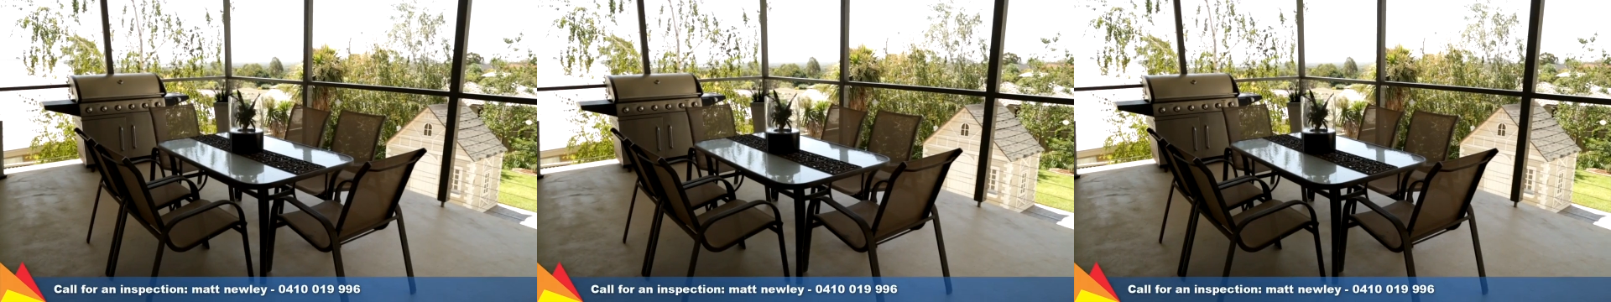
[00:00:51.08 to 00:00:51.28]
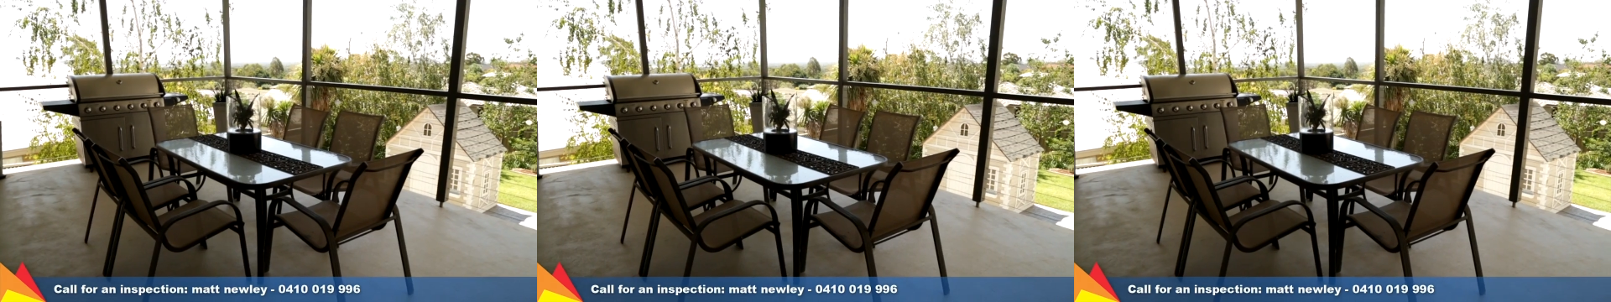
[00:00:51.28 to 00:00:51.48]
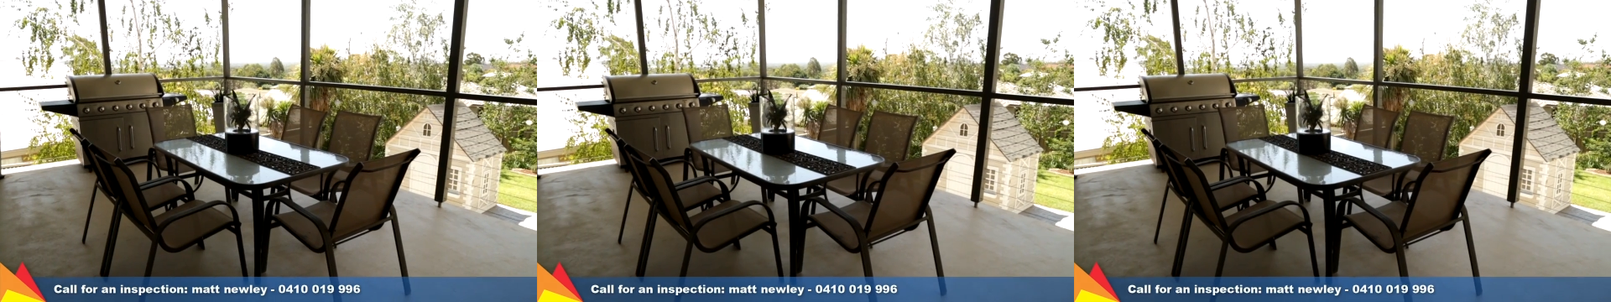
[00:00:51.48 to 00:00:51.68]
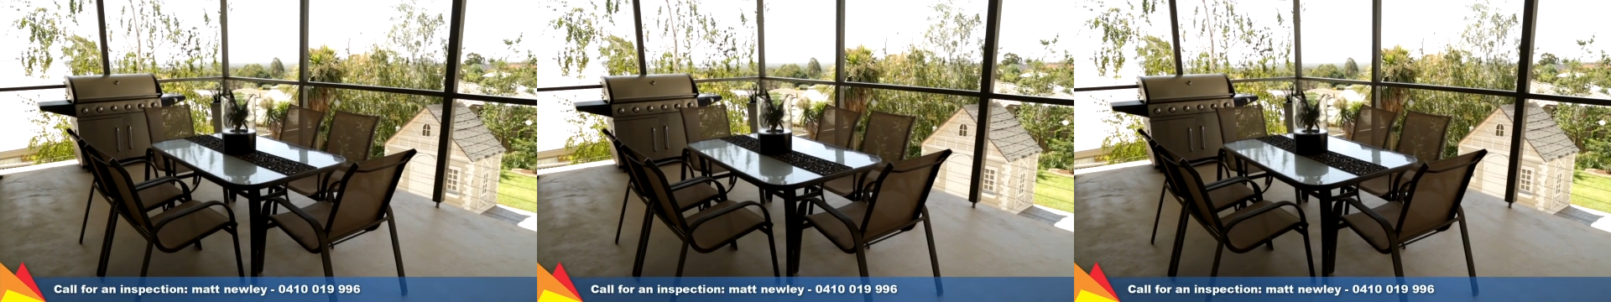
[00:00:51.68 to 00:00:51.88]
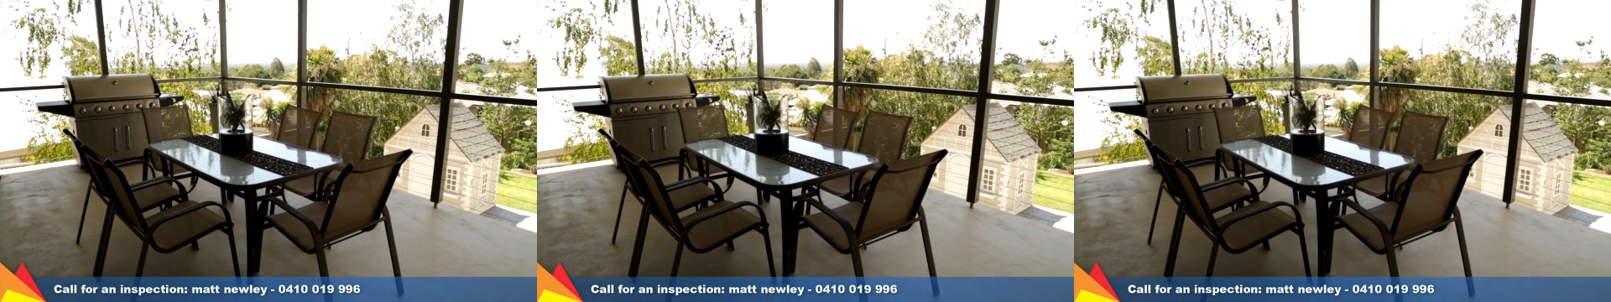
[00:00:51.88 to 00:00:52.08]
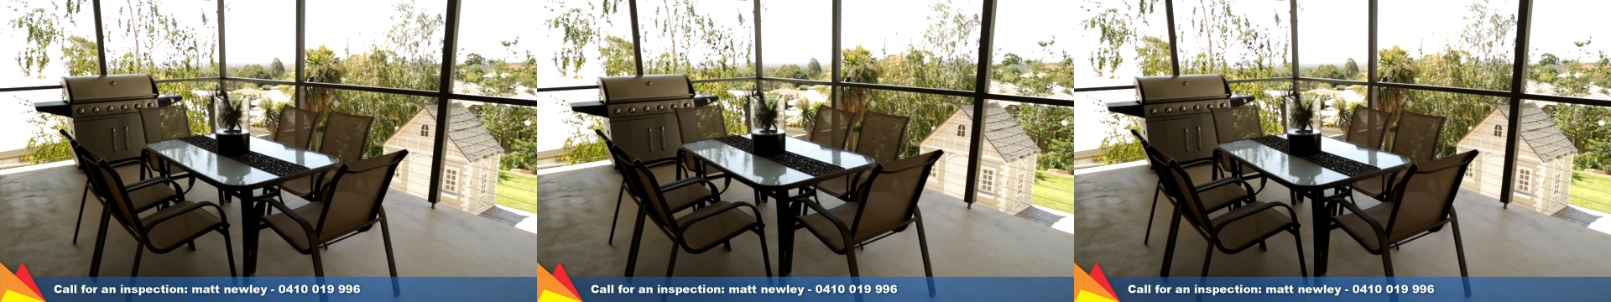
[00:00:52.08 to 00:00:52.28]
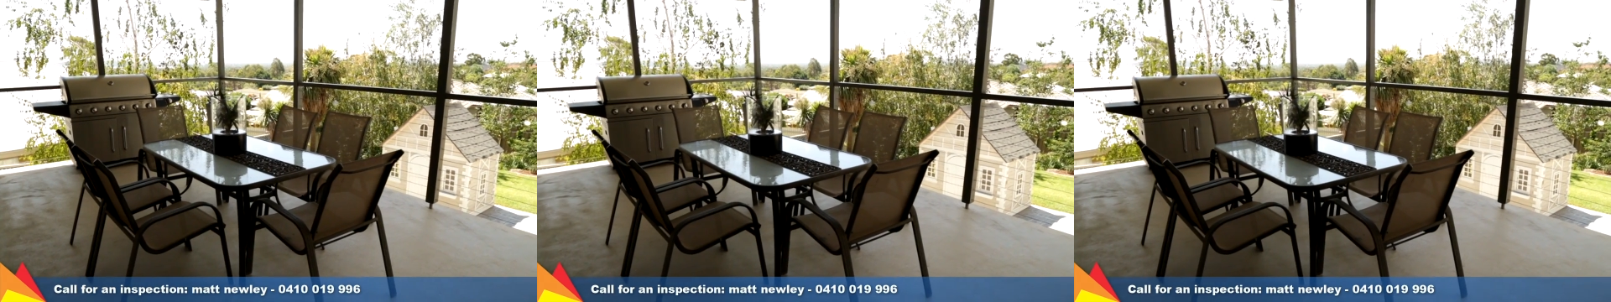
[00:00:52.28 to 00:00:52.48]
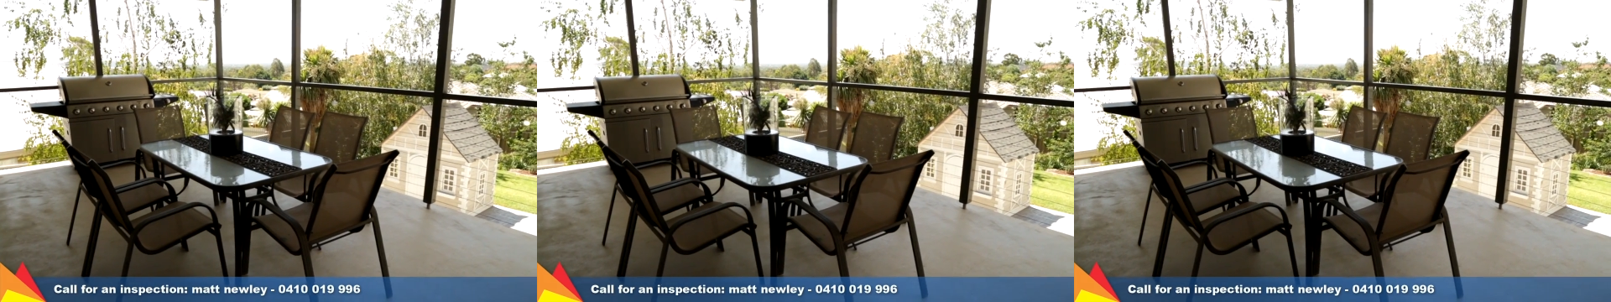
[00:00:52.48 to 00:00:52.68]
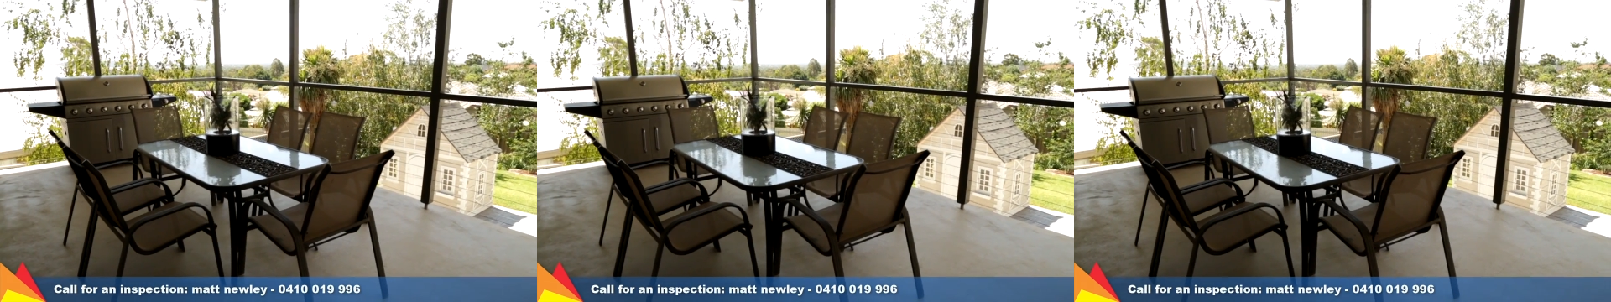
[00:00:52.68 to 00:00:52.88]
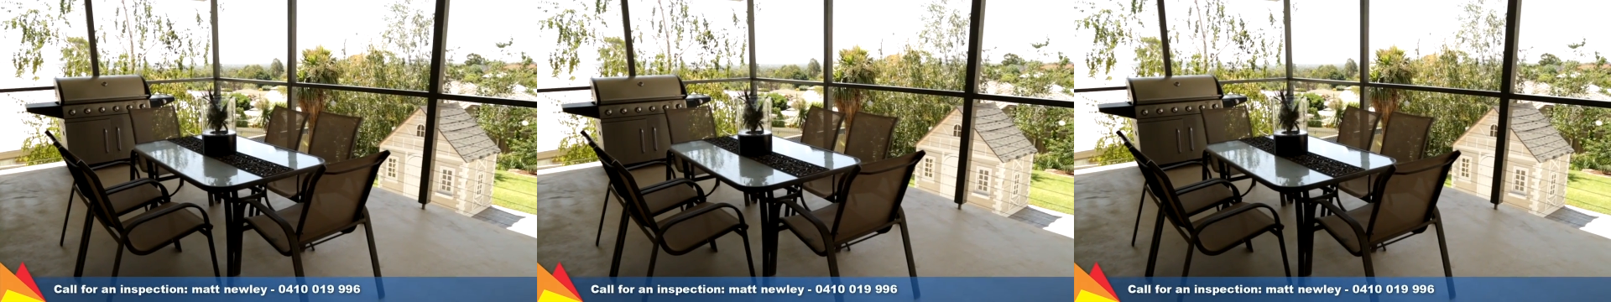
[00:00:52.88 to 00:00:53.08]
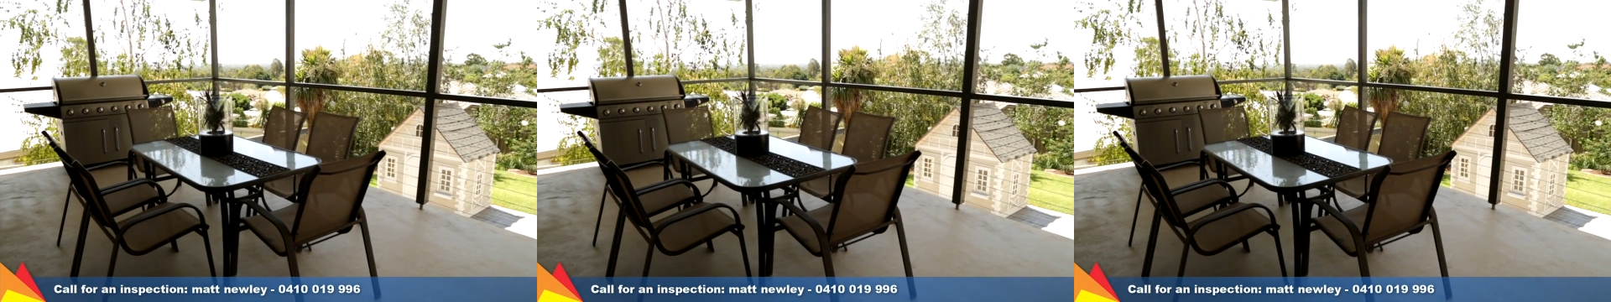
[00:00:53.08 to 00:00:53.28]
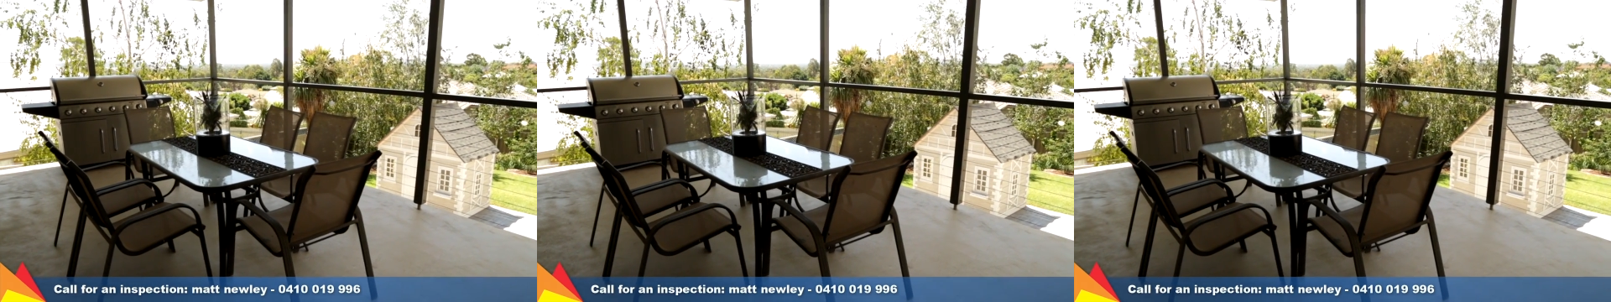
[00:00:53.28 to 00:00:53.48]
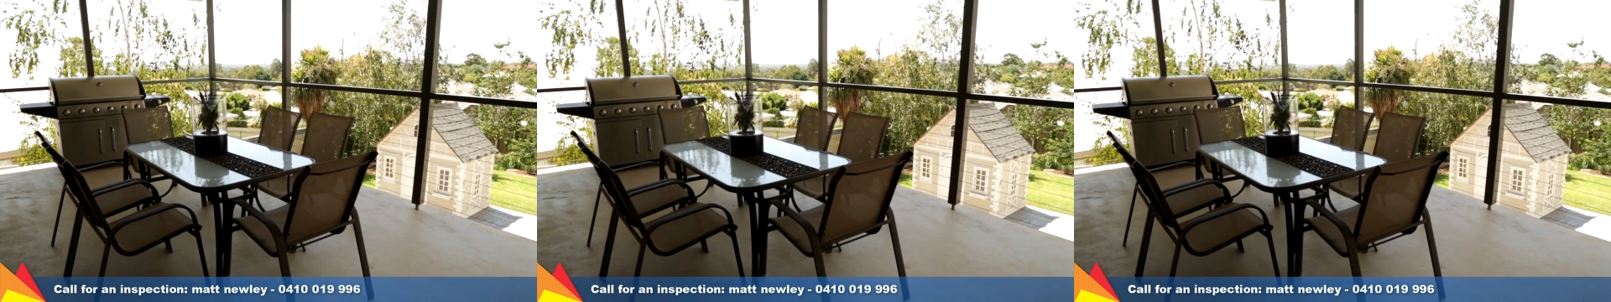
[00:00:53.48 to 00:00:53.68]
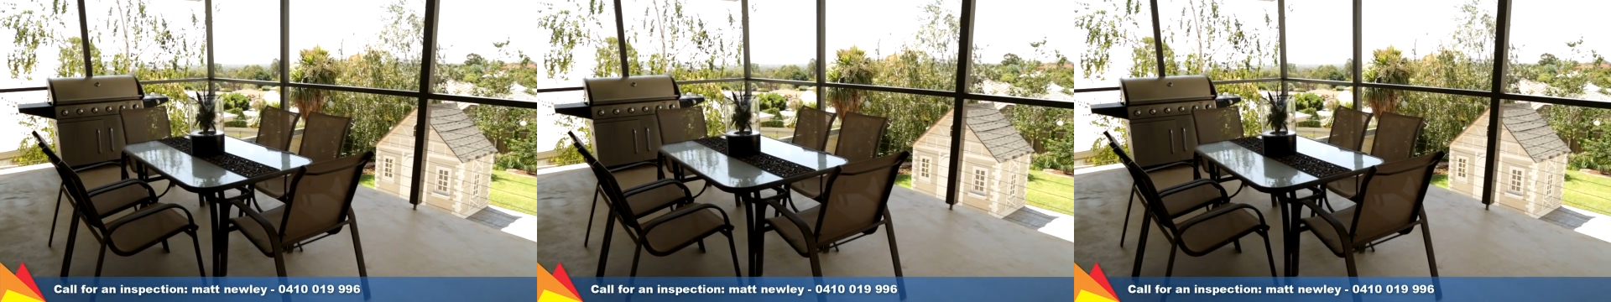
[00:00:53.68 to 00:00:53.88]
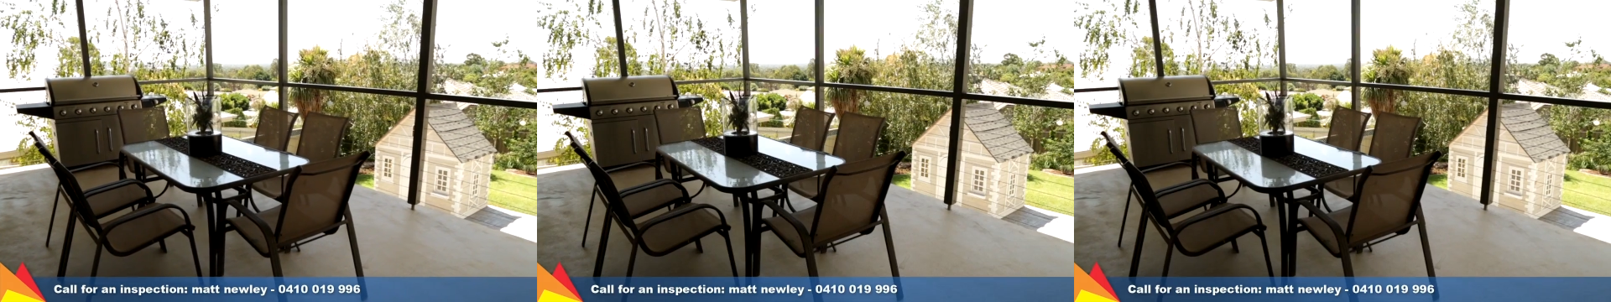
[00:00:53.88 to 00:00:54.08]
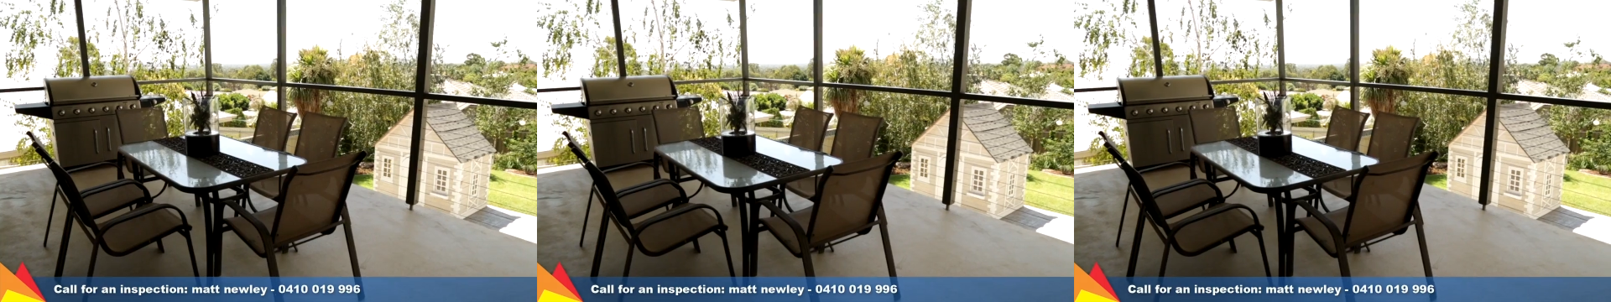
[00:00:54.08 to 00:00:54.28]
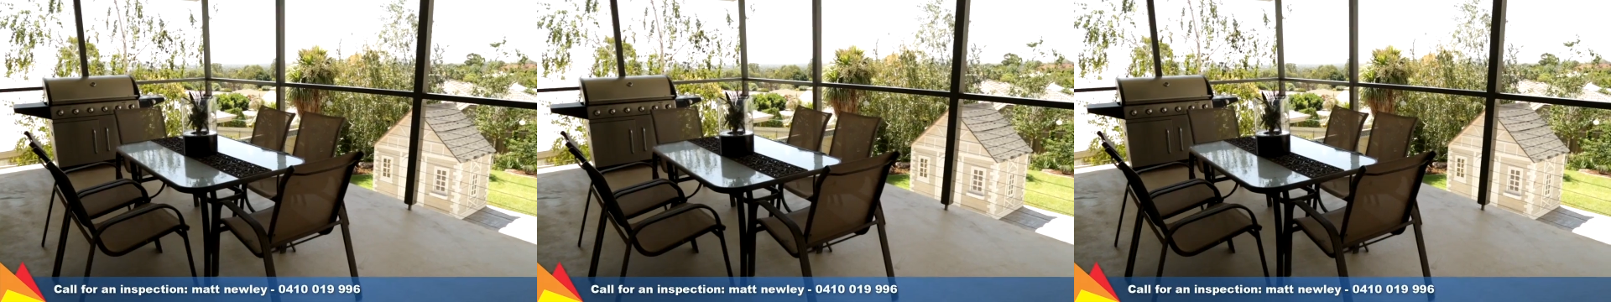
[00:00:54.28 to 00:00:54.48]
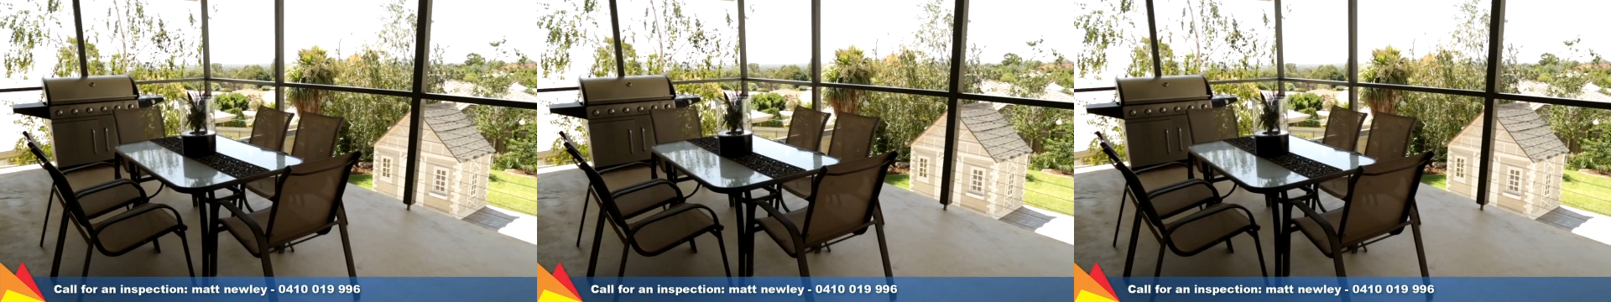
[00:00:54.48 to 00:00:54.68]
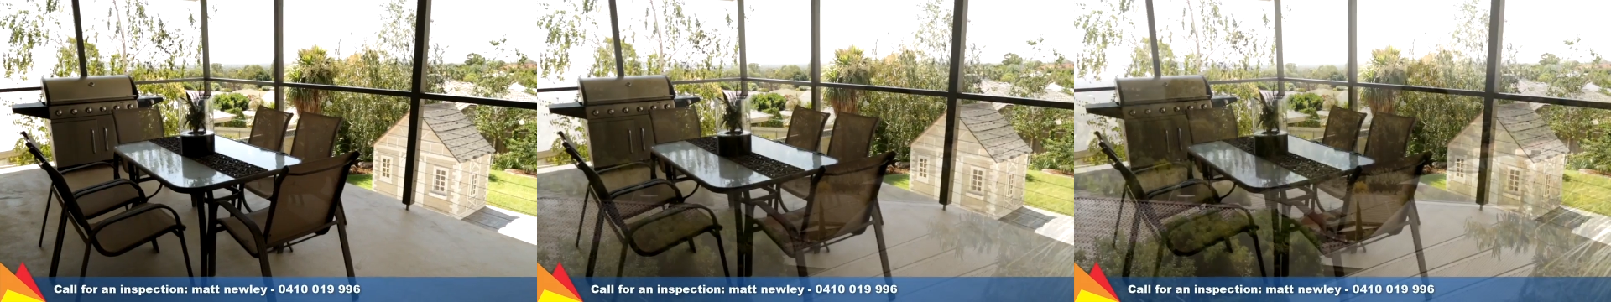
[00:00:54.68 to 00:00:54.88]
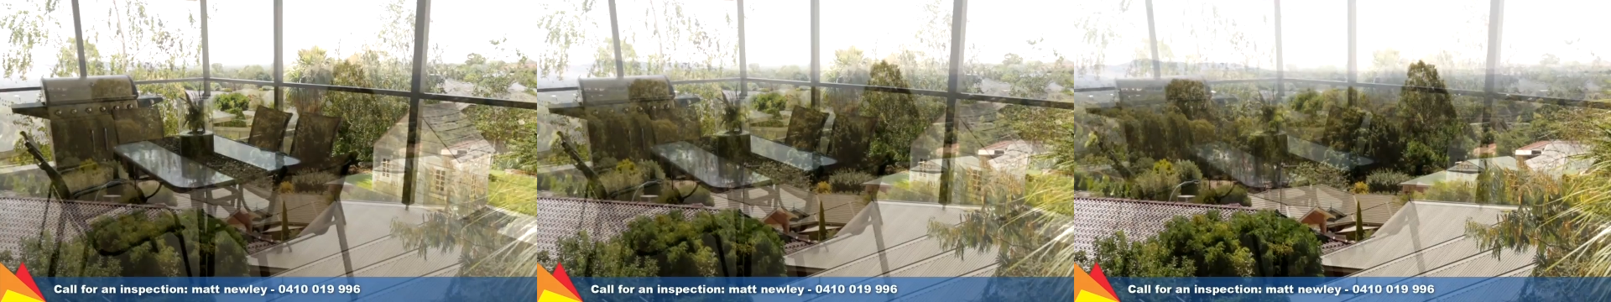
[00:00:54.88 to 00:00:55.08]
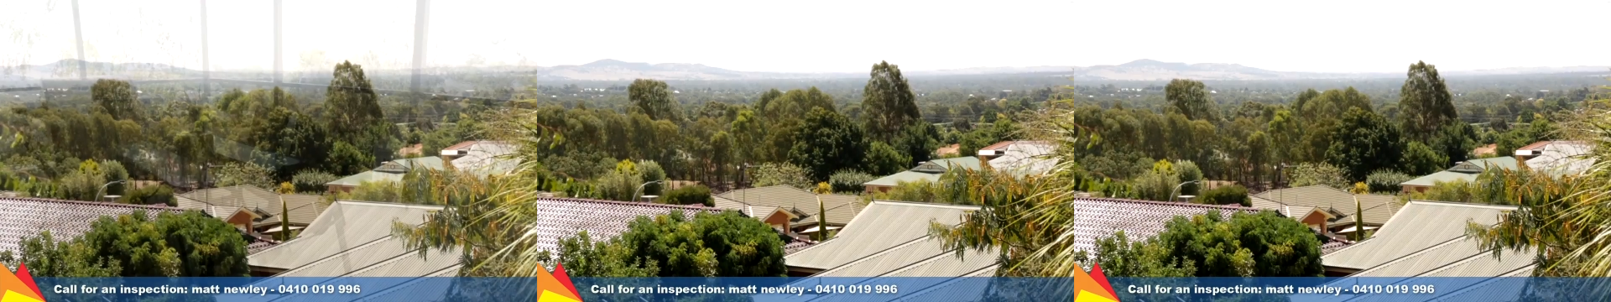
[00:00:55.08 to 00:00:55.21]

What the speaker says: (no speaker visible)